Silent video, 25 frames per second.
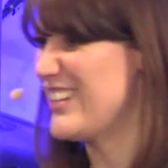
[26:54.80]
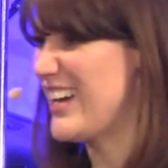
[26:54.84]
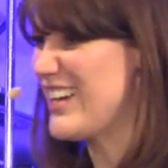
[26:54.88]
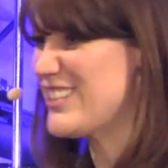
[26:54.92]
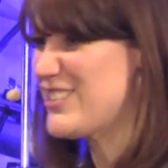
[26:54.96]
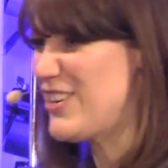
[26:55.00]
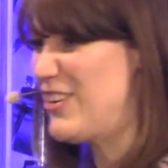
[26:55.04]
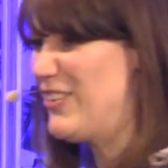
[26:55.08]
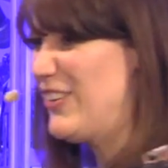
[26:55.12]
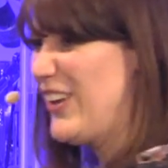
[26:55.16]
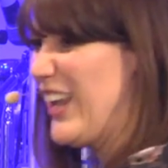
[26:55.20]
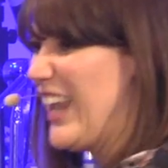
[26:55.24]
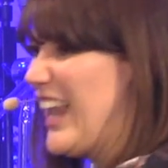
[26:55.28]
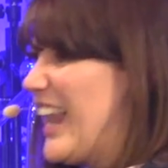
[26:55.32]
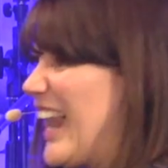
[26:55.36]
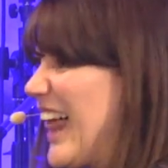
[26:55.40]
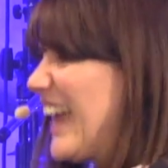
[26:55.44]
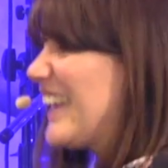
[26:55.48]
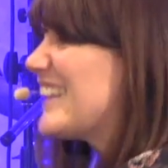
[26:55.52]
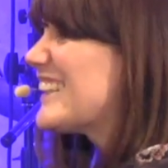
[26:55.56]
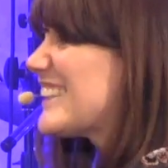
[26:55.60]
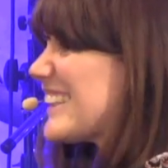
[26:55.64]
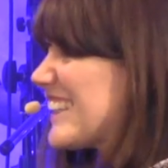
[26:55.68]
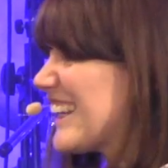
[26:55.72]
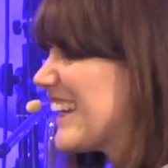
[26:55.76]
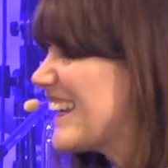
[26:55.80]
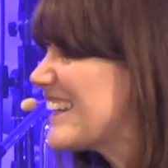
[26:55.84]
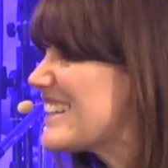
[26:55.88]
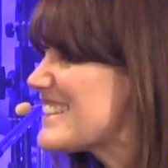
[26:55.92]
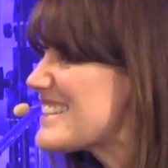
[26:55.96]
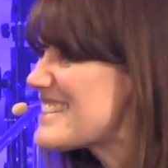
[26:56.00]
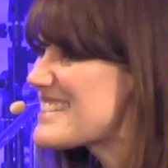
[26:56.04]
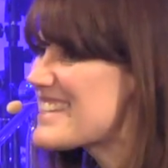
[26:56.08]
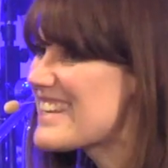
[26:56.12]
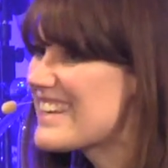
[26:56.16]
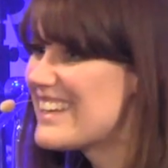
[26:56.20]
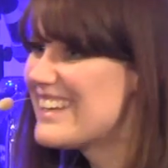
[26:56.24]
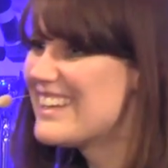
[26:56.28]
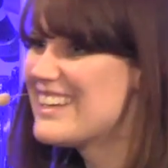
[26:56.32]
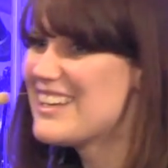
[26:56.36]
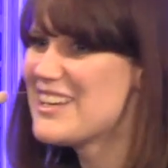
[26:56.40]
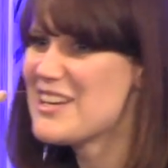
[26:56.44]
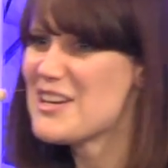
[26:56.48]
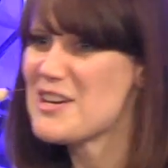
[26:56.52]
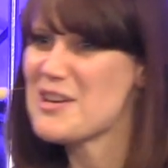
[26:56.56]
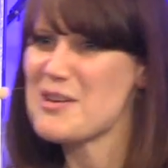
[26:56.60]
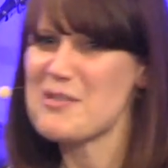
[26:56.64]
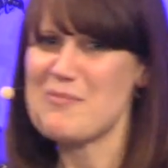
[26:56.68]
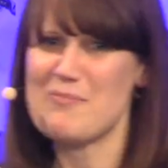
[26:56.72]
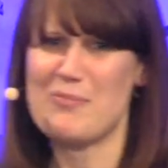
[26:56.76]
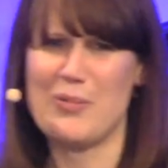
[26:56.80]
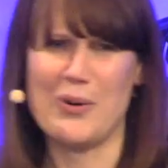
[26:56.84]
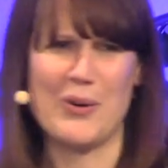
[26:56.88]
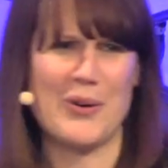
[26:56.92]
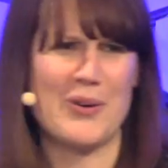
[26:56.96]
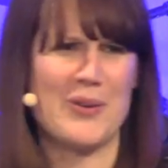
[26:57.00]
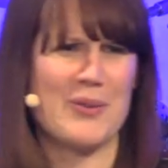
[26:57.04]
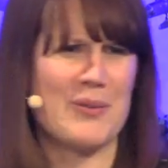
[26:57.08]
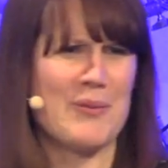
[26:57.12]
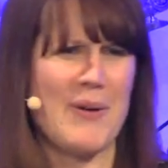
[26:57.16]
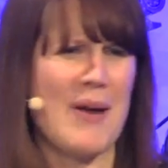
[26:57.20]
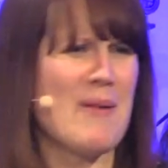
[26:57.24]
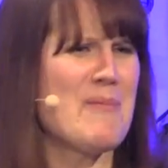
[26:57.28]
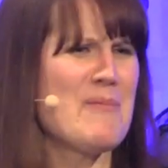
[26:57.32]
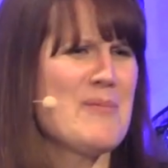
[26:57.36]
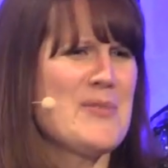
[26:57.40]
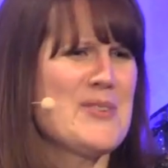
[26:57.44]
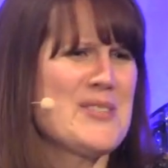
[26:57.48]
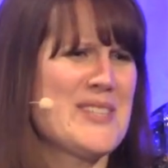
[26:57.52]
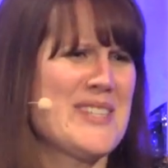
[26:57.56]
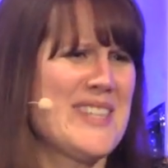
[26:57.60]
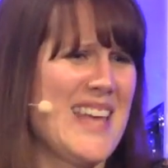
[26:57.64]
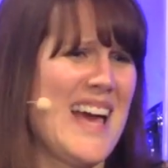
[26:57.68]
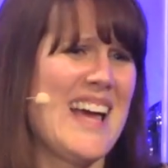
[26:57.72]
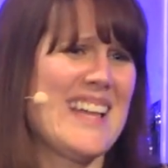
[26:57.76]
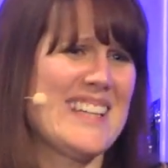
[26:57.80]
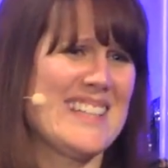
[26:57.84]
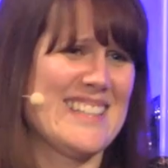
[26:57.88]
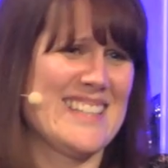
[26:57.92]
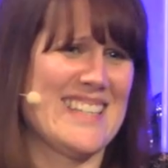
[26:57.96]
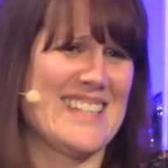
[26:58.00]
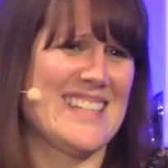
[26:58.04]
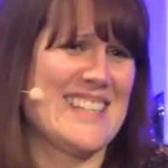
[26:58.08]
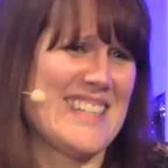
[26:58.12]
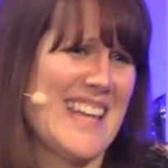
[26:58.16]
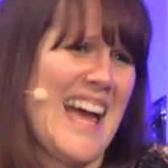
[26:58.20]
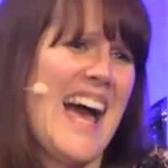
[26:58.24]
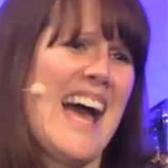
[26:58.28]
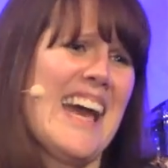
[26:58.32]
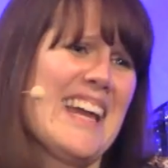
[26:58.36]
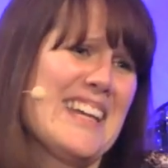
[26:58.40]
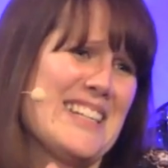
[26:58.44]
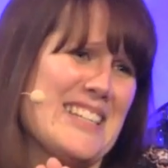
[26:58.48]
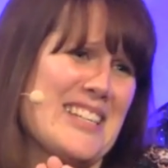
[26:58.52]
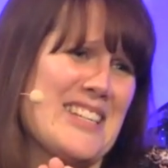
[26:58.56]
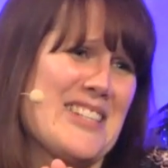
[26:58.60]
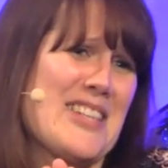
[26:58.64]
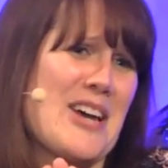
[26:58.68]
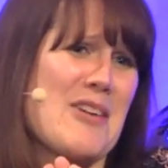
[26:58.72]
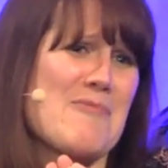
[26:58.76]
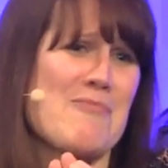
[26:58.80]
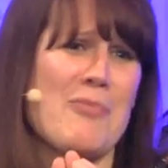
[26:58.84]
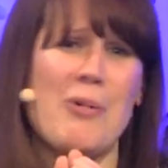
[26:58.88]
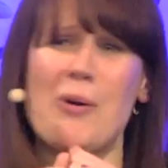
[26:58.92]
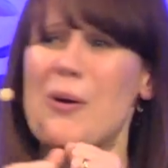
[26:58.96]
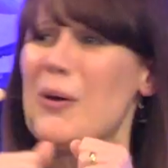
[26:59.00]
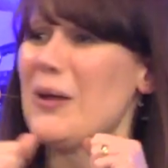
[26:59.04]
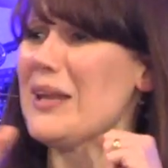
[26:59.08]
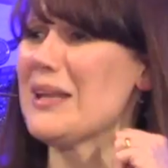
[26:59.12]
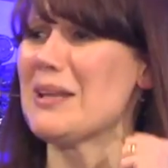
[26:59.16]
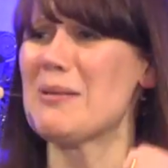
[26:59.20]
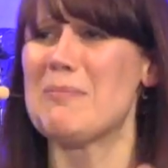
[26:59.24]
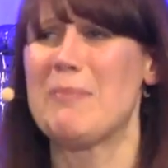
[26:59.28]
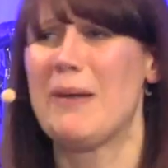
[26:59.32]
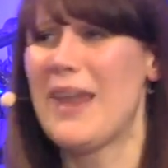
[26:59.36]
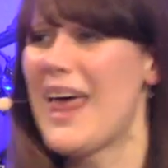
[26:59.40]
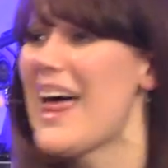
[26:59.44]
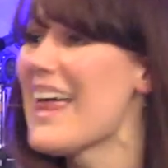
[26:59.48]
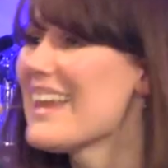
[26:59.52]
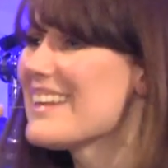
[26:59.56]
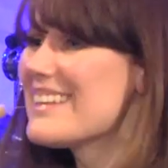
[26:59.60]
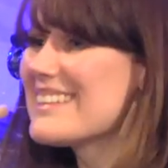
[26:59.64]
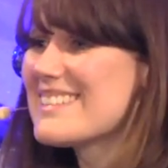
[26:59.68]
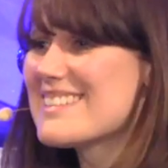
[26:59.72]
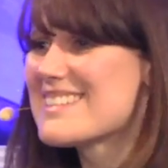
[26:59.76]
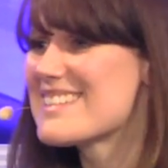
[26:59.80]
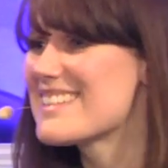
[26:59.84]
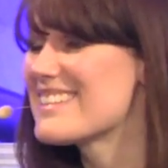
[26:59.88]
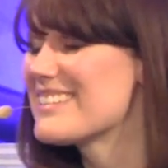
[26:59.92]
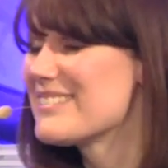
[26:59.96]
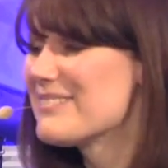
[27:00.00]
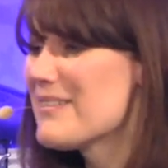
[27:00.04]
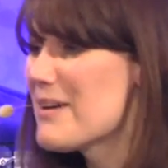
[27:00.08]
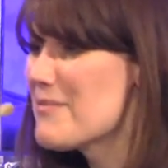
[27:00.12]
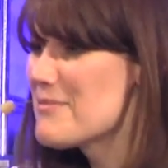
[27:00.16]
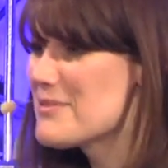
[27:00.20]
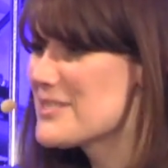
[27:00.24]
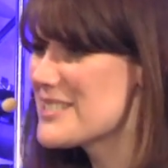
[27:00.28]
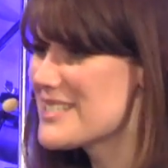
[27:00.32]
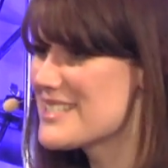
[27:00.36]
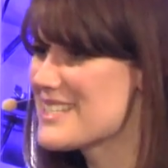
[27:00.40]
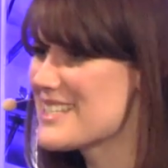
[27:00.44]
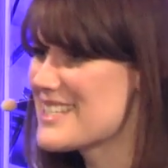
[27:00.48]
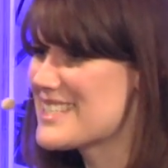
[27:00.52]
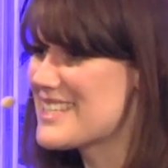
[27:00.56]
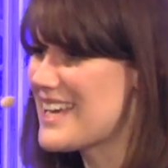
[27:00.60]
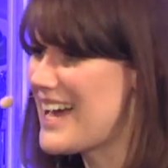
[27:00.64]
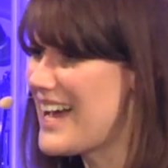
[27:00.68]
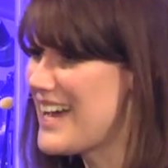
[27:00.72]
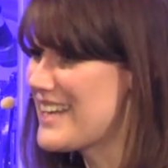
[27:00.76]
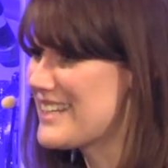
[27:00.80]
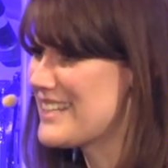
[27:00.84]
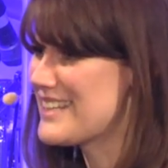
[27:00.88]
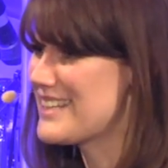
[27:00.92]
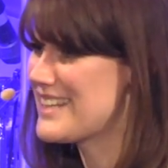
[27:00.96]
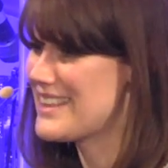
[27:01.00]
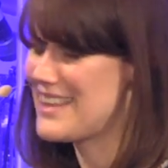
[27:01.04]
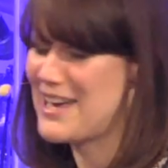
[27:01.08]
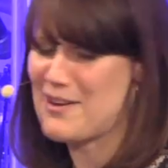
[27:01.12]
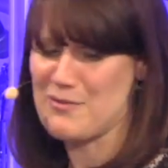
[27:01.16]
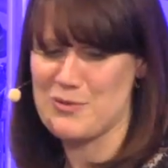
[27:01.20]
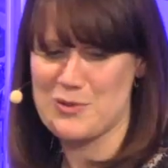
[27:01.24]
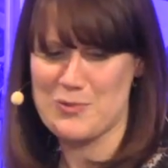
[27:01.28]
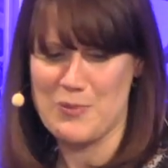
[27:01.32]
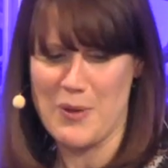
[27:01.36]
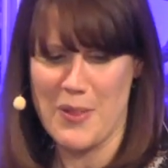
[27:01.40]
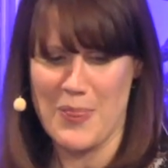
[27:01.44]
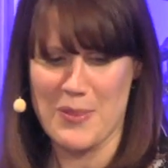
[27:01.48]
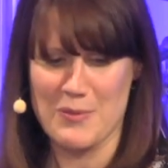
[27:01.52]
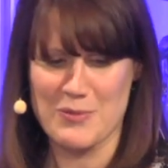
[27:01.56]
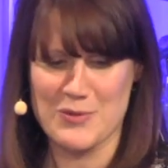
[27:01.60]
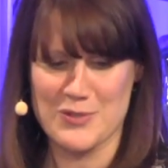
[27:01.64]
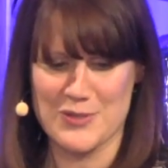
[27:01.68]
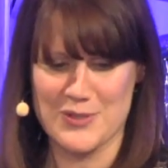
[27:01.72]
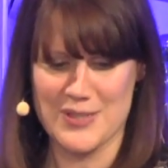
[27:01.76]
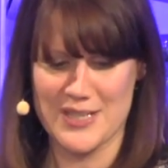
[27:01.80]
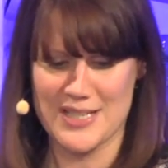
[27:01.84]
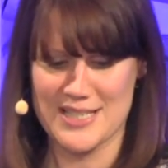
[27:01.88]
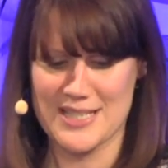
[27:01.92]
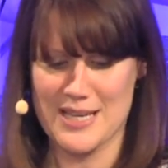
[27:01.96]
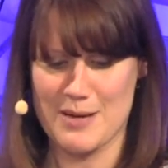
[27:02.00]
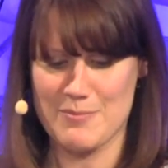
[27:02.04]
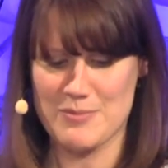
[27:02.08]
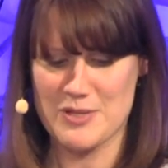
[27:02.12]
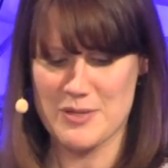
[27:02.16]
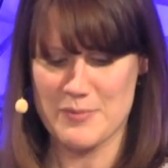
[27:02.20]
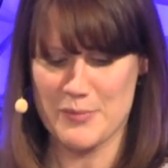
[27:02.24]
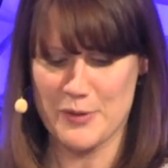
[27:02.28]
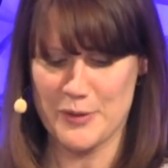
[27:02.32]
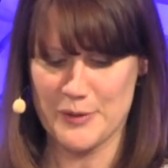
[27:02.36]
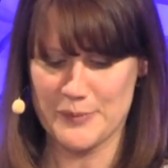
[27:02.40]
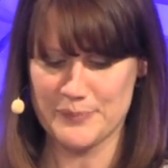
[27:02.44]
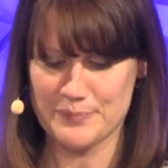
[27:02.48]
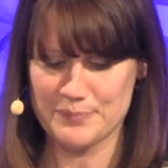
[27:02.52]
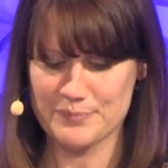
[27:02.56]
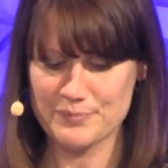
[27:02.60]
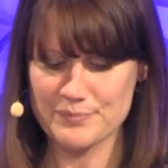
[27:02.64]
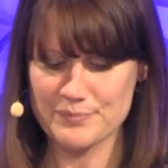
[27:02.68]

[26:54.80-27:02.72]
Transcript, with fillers: I don't like it. But when was that decided, that poor little plant? When was it decided that that was one that was unacceptable?